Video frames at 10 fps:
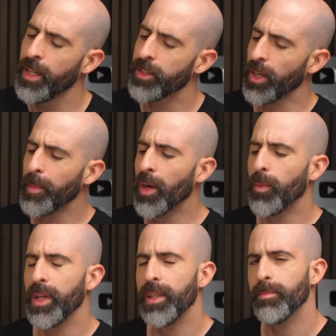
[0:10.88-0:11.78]
So how about
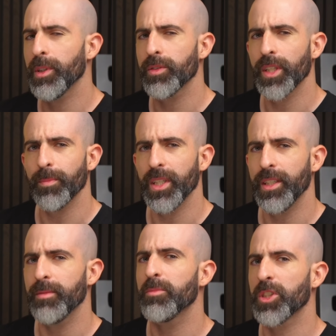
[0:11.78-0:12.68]
we build
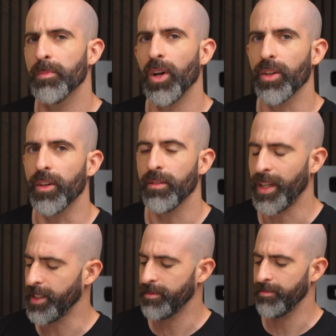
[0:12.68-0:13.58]
something smaller,
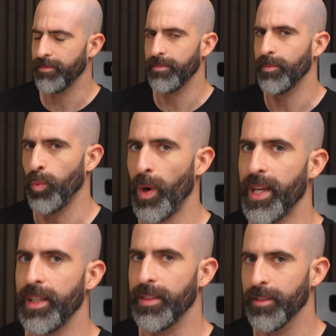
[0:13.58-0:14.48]
like way